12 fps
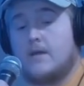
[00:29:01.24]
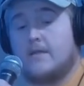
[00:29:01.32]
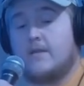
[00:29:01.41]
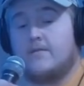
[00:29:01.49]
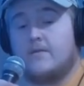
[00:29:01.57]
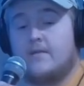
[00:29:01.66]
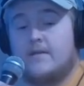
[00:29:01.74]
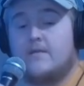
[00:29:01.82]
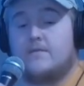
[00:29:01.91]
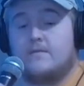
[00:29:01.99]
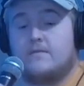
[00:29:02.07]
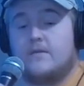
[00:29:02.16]
I definitely
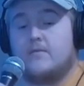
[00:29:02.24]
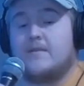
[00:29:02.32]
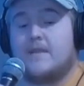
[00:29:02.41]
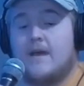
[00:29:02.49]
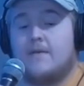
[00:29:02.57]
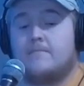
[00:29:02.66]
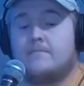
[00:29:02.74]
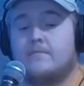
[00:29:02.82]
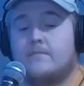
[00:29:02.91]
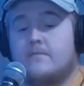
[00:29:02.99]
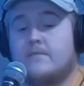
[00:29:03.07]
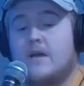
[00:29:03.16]
liked filming that.
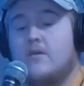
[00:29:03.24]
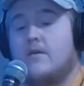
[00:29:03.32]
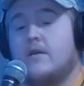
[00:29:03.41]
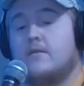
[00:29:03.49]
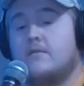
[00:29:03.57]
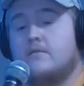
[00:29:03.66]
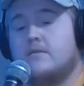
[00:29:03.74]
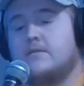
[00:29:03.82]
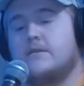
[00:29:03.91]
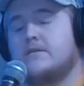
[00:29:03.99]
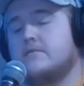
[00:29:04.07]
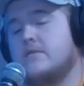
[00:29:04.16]
Now, like
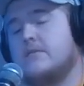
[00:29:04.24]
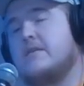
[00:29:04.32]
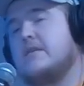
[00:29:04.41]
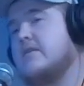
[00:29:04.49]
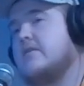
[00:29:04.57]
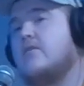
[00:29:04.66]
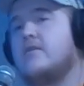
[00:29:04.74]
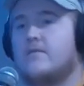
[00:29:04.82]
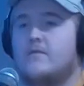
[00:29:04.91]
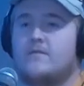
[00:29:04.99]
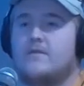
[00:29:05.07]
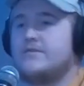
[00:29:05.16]
just because I mean, you're going
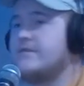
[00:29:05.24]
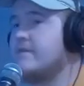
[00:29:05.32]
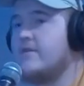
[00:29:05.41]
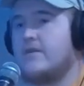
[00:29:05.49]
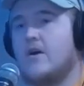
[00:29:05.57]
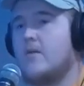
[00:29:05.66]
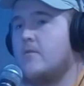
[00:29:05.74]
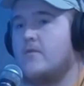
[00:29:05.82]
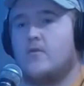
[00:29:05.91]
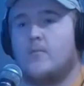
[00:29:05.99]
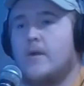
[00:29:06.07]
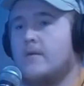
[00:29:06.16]
after fish you've never caught
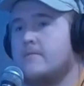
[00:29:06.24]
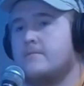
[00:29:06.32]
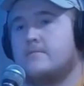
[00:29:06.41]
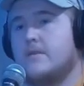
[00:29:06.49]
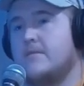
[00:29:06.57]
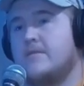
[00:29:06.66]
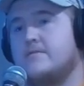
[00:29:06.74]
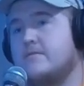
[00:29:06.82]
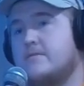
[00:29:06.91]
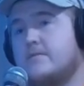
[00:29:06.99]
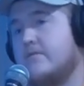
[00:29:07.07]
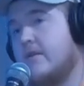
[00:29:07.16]
before, man. Yeah, man. I mean, there's
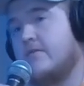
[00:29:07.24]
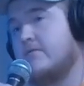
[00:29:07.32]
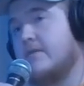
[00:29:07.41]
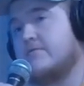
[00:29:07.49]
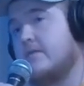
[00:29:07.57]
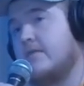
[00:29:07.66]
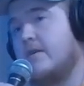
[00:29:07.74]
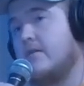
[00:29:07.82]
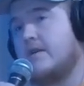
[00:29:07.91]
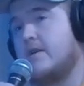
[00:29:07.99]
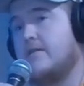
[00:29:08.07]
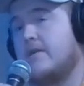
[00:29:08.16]
adrenaline rush right there,
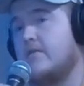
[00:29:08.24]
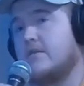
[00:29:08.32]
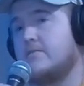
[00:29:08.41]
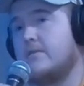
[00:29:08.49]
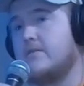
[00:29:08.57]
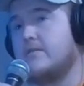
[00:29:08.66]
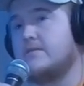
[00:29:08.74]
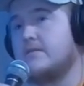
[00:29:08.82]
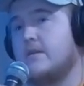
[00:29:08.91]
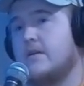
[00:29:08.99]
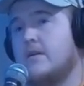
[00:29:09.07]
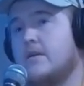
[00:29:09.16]
like you've never experienced. I
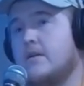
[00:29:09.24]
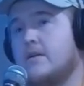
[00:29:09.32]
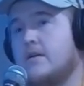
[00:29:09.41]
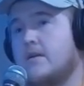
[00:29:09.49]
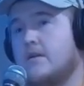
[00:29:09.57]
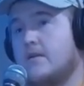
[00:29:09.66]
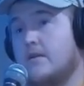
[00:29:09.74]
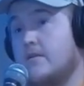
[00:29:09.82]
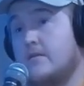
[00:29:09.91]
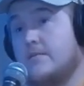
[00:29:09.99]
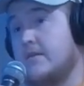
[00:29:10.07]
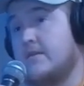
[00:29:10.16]
absolutely love that. You,
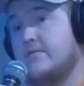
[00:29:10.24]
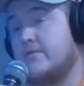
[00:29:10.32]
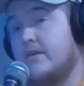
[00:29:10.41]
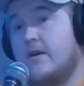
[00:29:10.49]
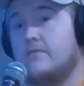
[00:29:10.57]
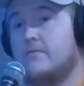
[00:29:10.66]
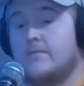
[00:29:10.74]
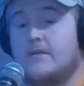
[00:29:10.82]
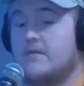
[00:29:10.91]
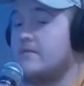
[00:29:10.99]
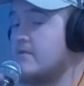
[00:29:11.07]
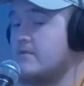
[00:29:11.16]
I mean, you should go. I
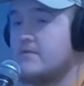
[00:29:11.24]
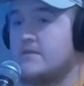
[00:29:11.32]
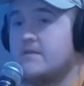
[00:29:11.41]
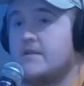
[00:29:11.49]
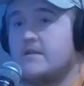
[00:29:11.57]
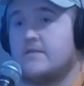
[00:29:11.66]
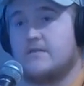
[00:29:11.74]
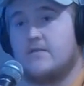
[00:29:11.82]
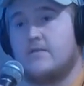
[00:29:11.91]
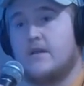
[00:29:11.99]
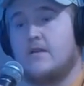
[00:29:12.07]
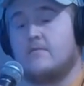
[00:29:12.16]
mean, there's a little seasickness
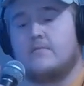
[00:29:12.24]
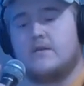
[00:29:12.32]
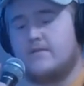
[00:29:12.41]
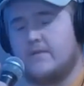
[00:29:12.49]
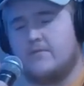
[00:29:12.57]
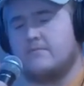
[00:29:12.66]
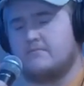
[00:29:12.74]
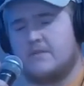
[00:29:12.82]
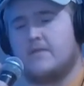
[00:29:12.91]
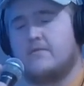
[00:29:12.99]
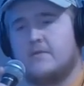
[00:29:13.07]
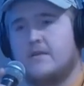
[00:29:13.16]
going on, but if you
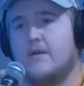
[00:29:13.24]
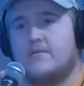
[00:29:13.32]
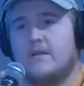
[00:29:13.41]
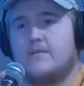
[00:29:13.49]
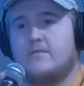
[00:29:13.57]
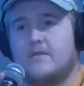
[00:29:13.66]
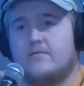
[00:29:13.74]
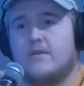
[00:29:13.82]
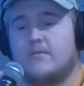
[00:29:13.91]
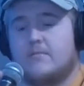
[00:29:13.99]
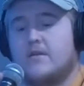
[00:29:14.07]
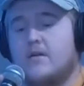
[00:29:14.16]
definitely, I would definitely
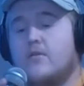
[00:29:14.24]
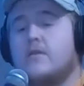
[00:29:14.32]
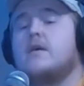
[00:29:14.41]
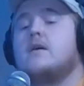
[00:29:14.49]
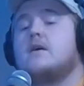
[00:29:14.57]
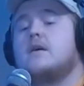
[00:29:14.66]
recommend going.